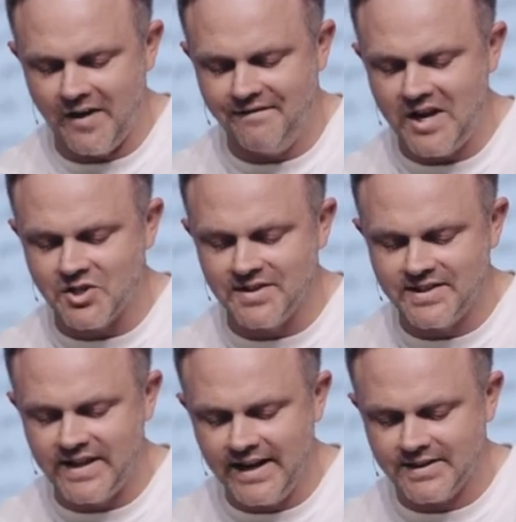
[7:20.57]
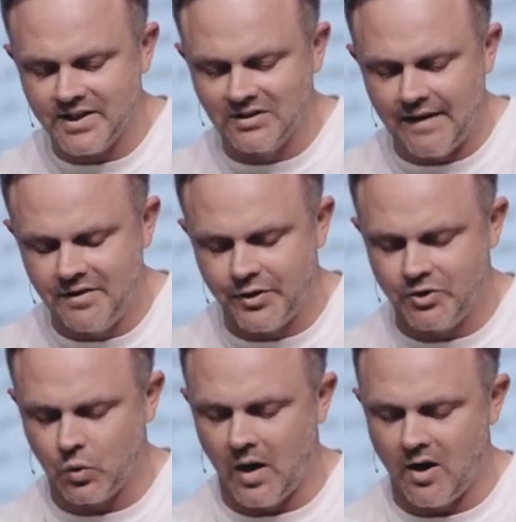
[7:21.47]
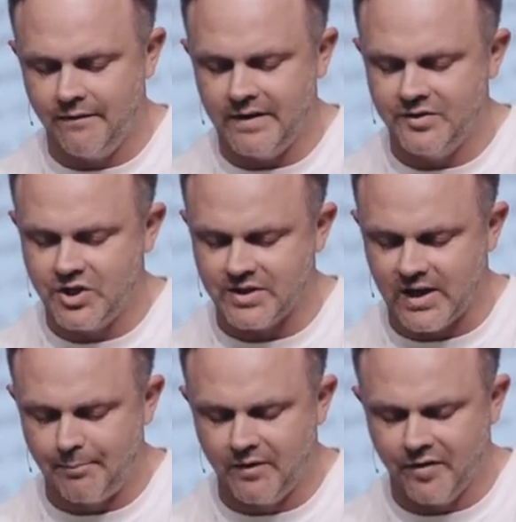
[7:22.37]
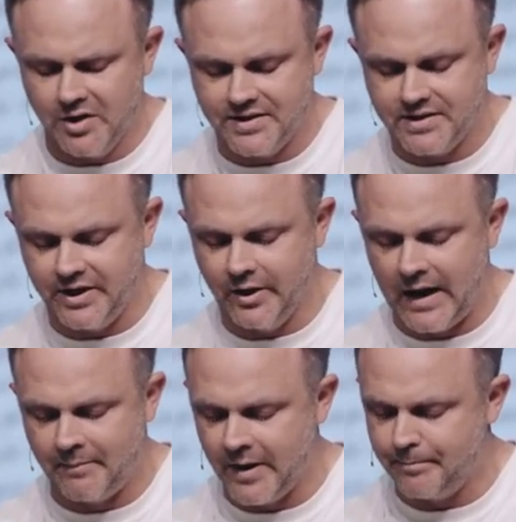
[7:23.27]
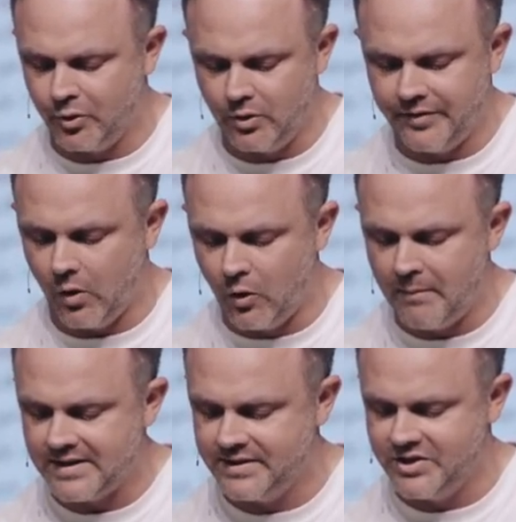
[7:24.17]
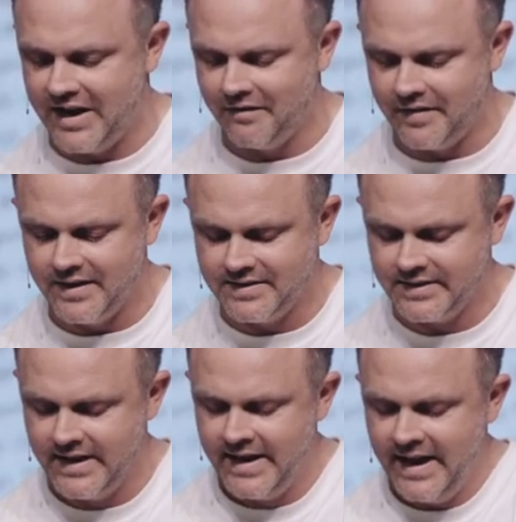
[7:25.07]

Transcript: Ephesians 6, 11 through 12, and just a couple verses here, and I'm gonna pull the whole message out of this.